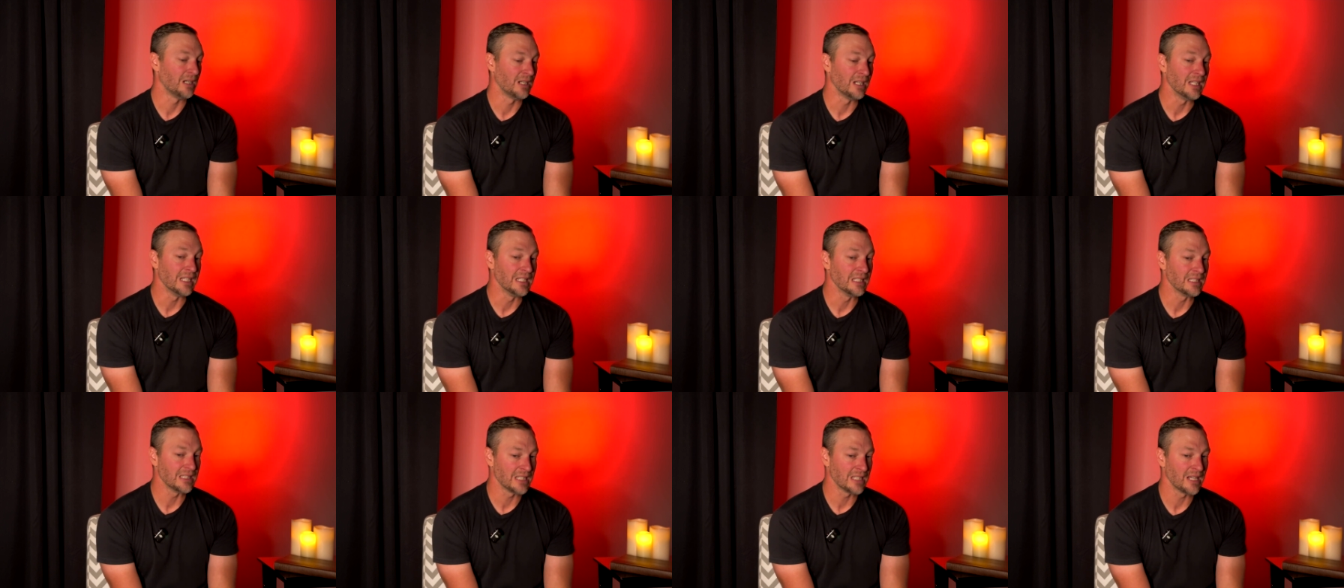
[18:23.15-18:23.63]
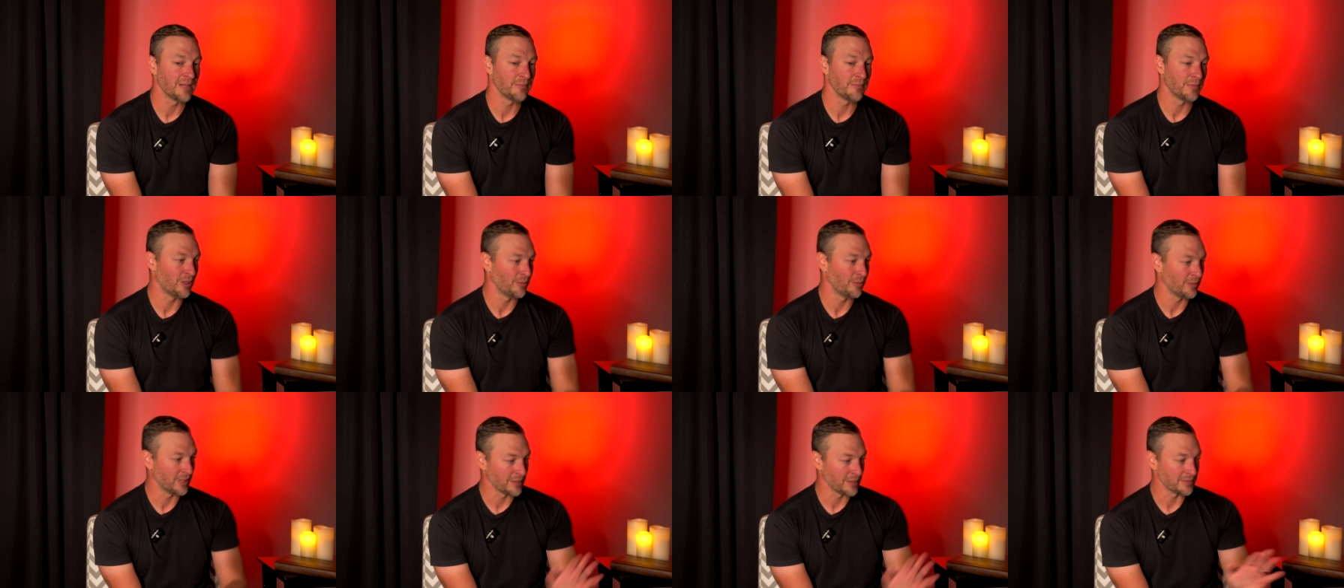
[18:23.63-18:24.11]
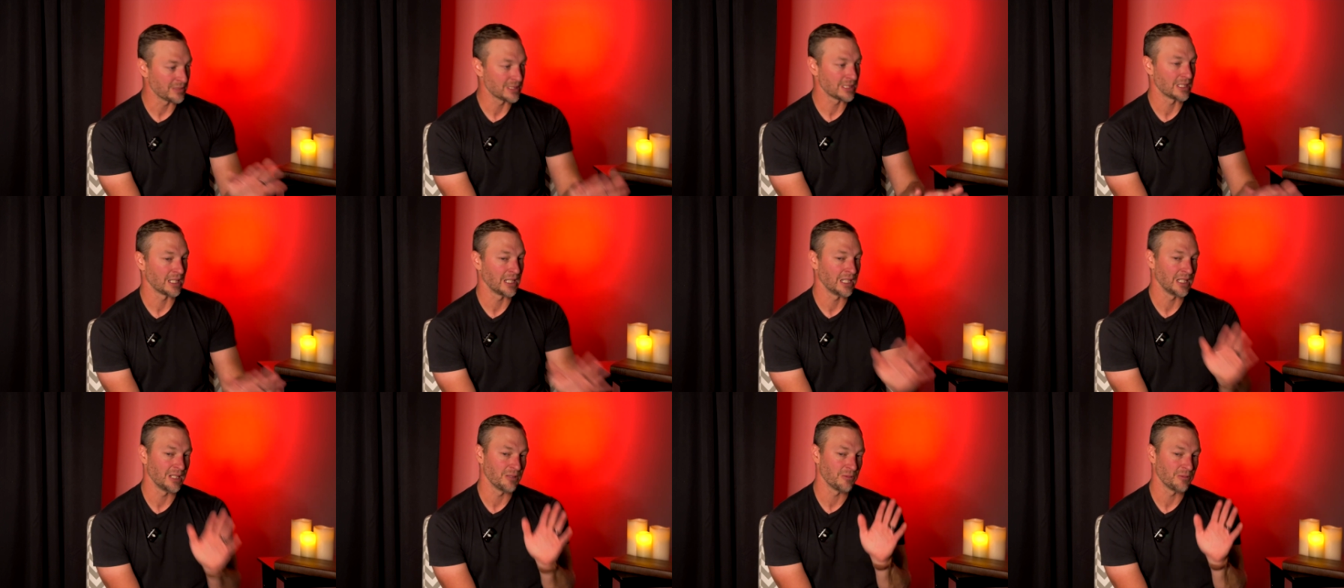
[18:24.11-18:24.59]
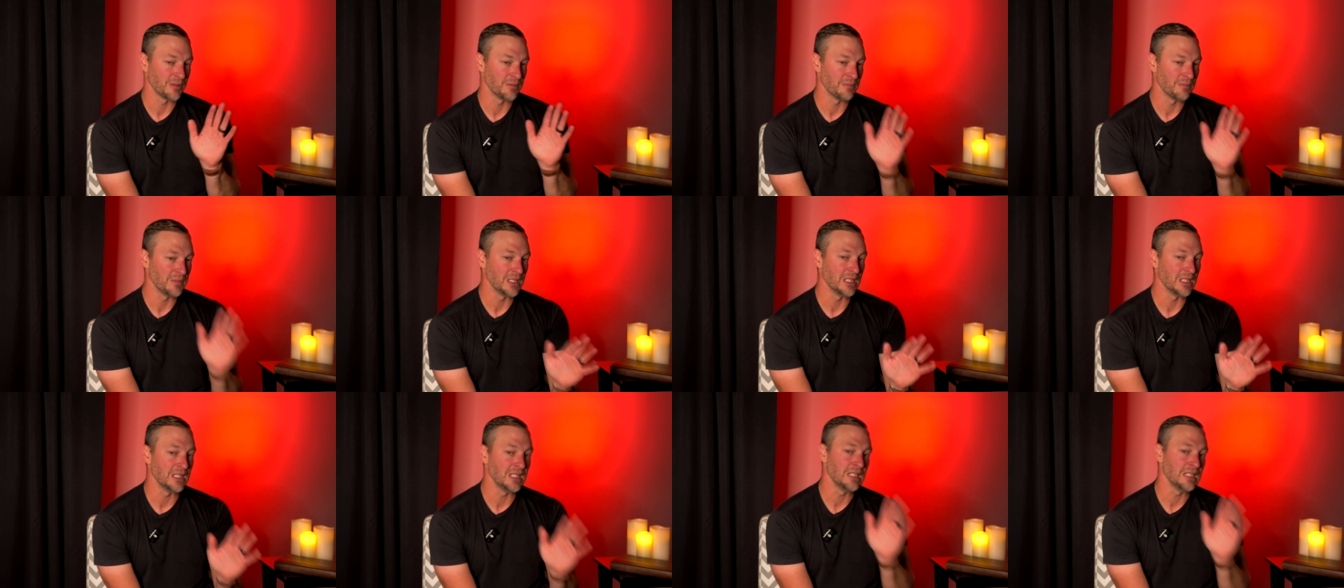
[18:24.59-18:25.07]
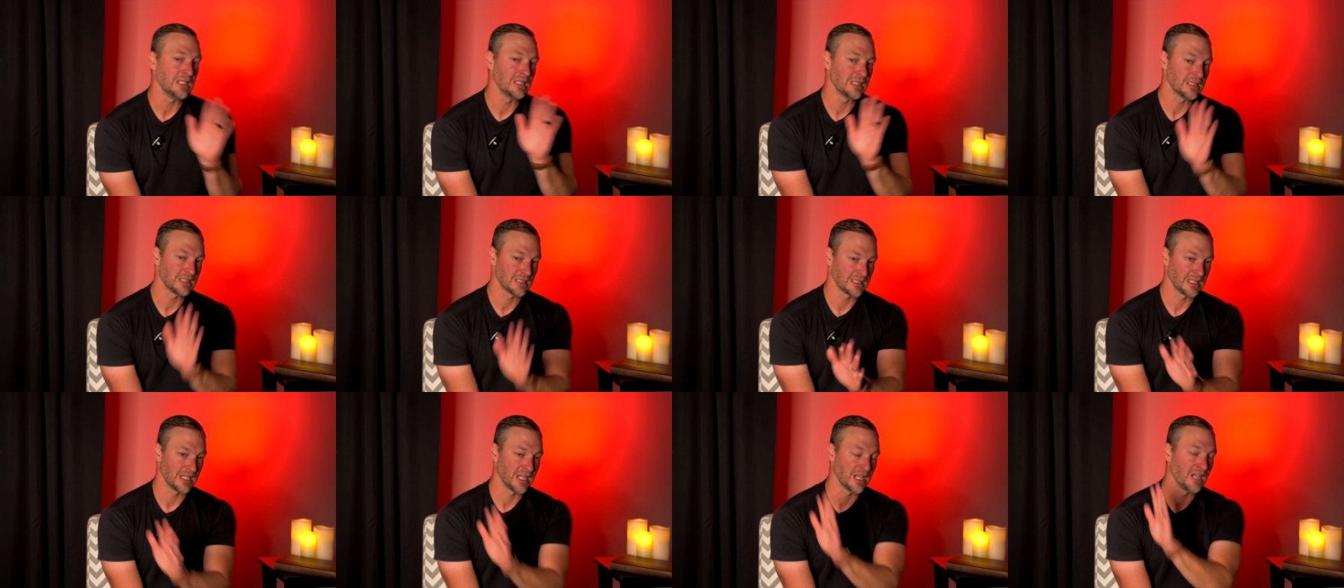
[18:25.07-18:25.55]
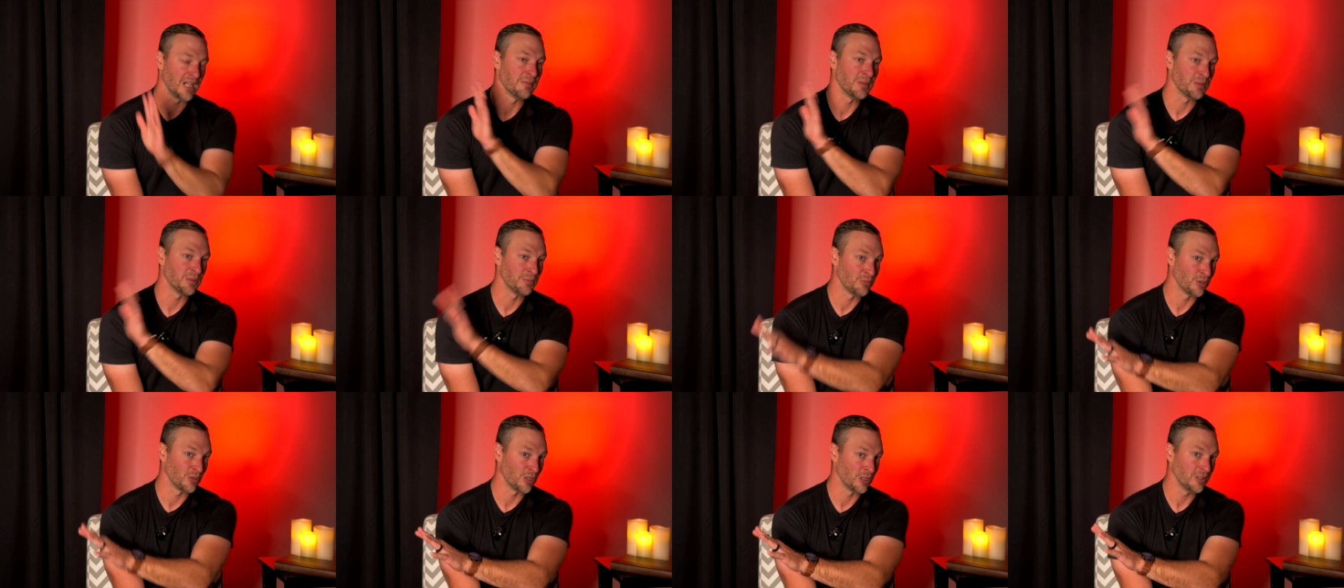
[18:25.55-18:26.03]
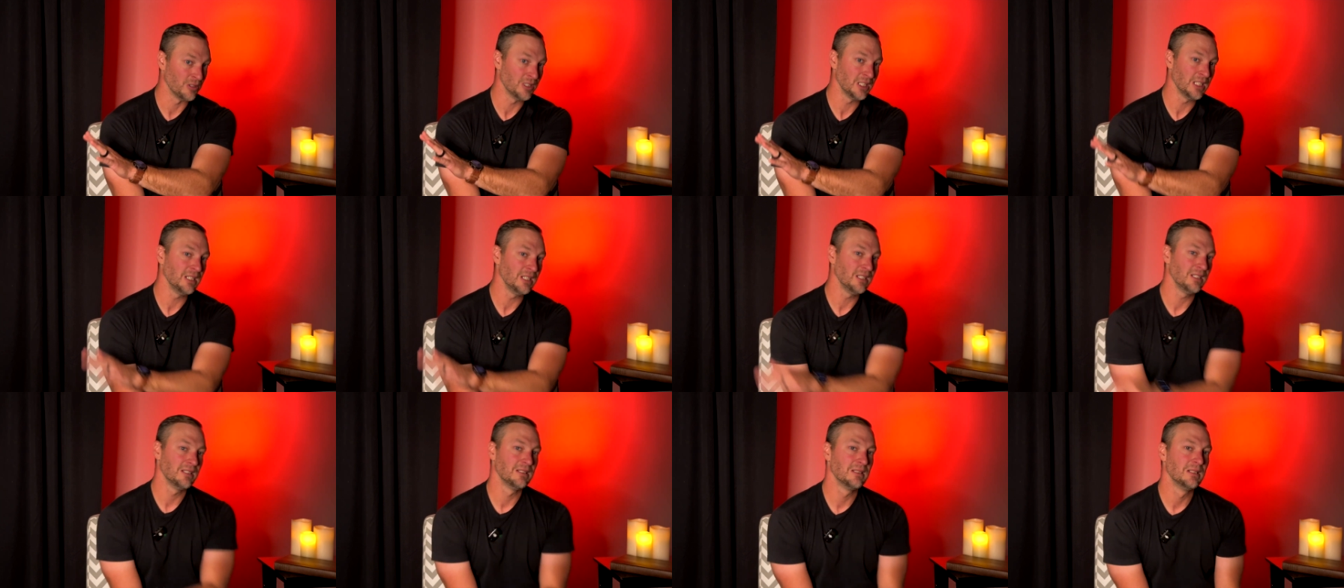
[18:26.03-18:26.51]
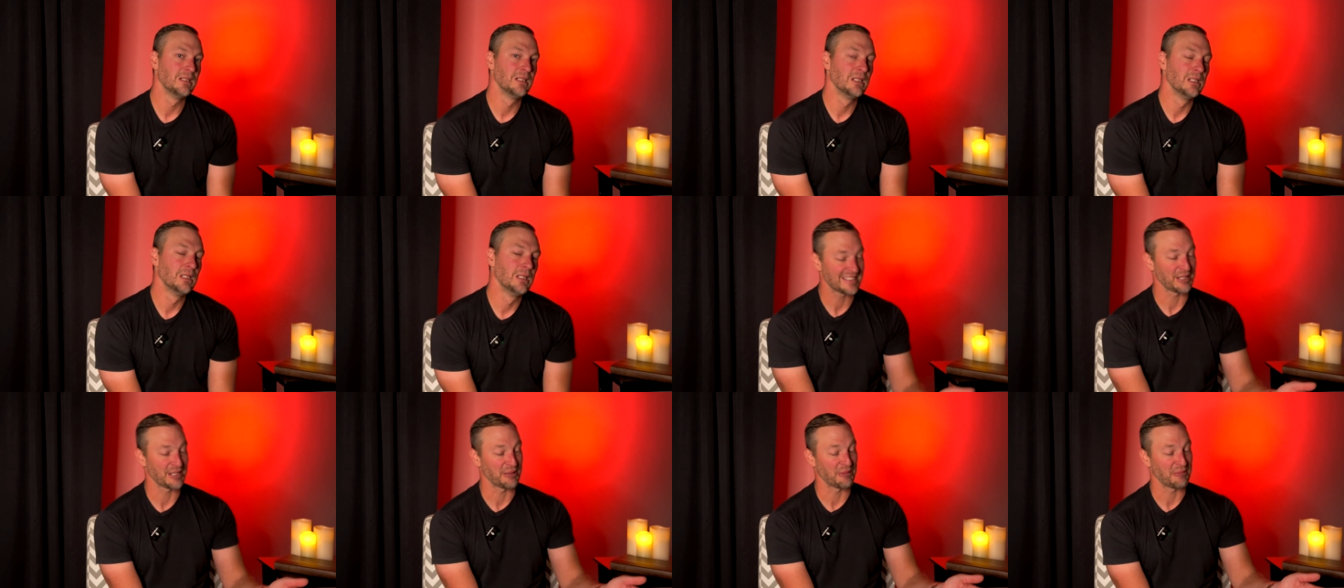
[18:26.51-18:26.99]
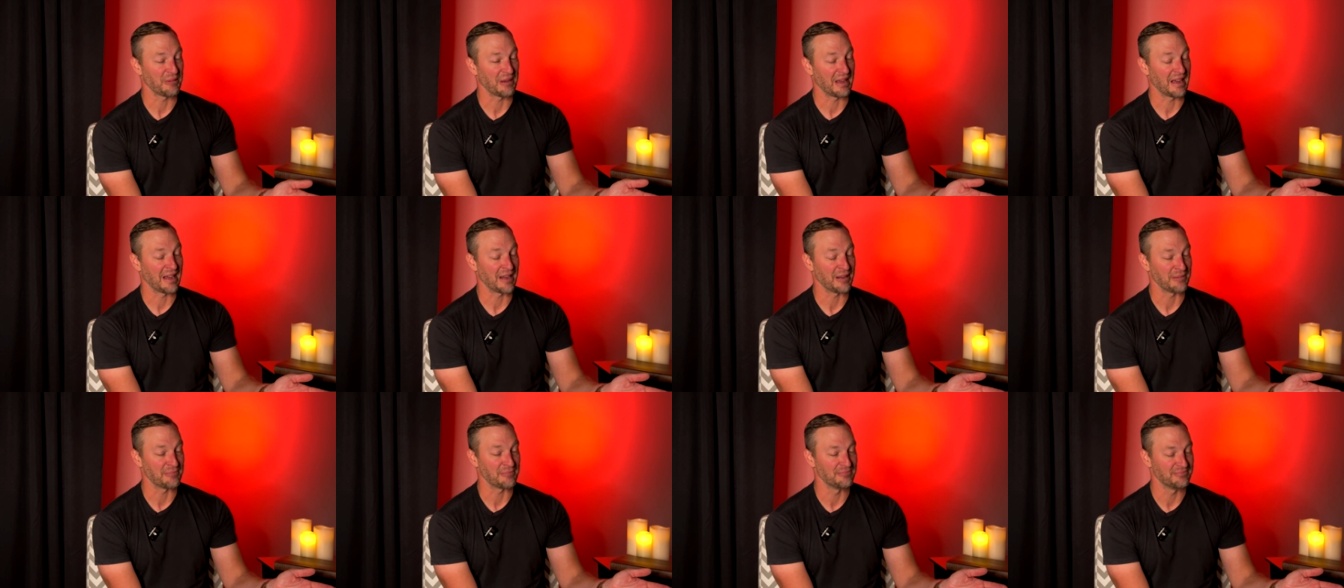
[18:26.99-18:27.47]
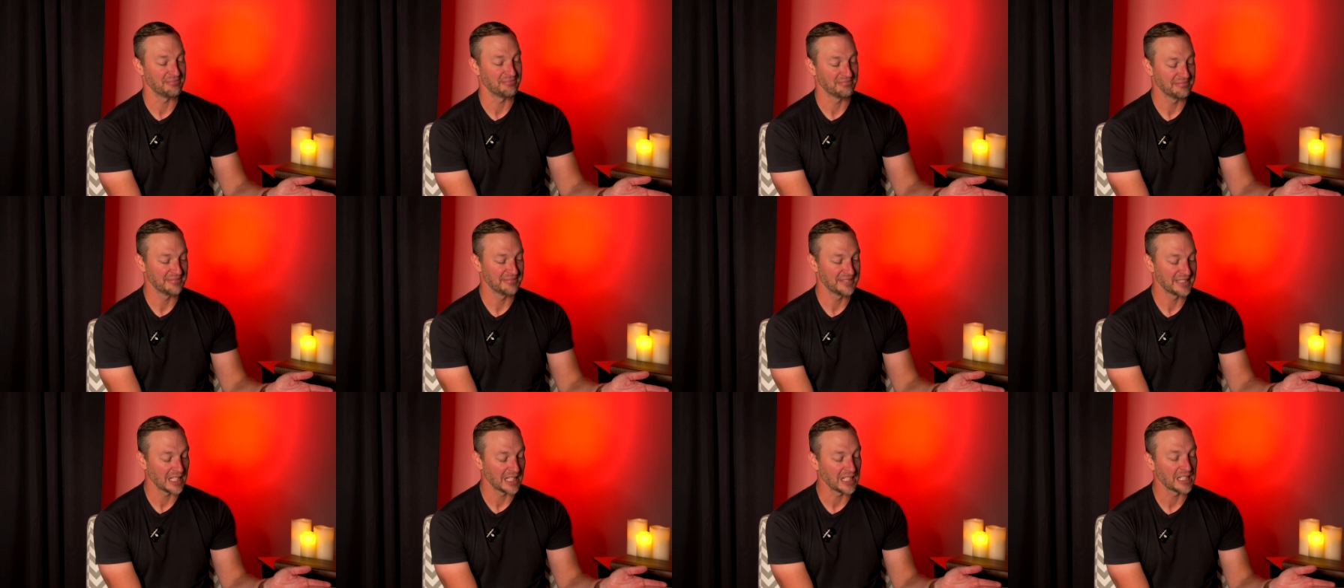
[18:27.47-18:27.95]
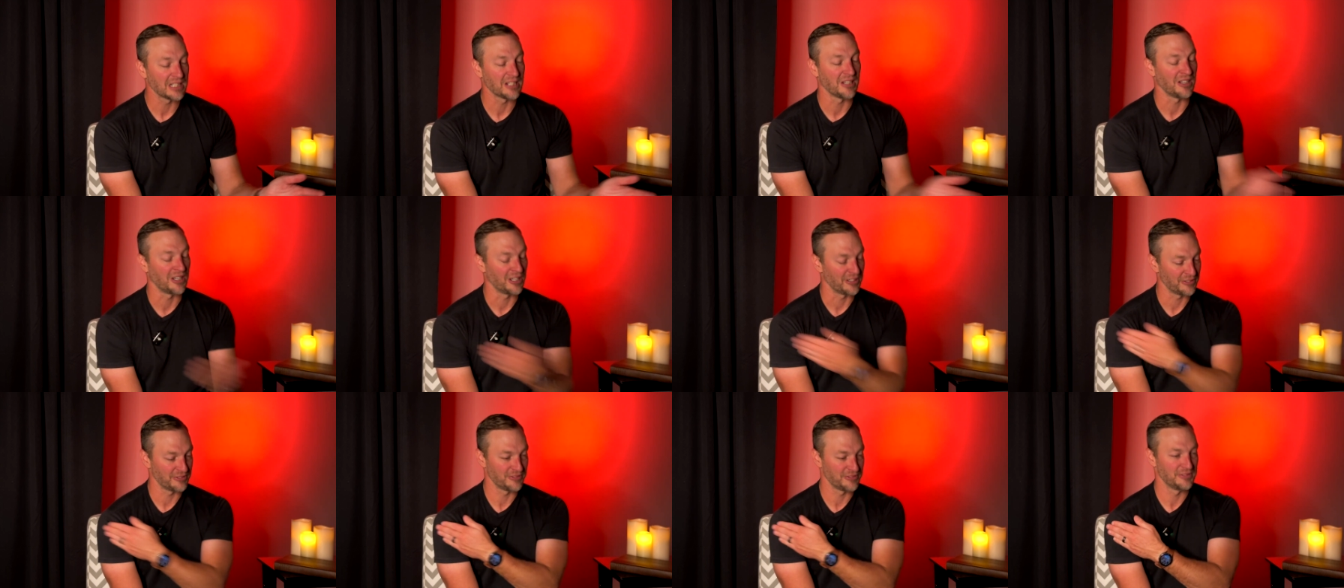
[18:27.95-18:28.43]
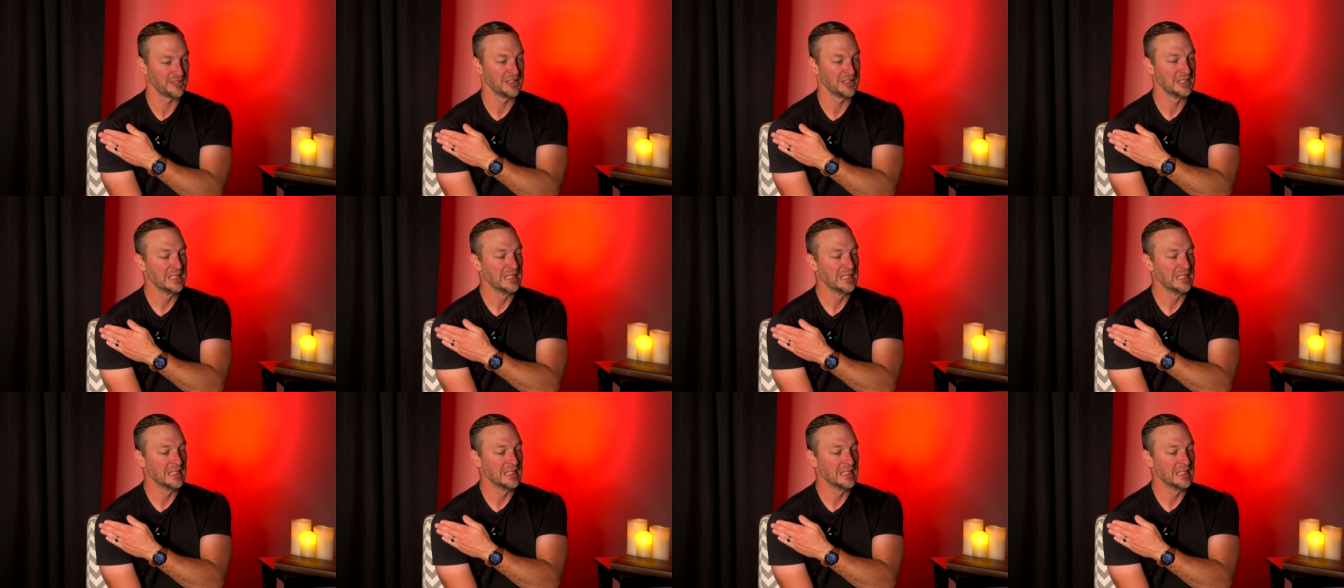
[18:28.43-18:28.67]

In that moment, I'm standing with me, Sam, and Brody. So I take off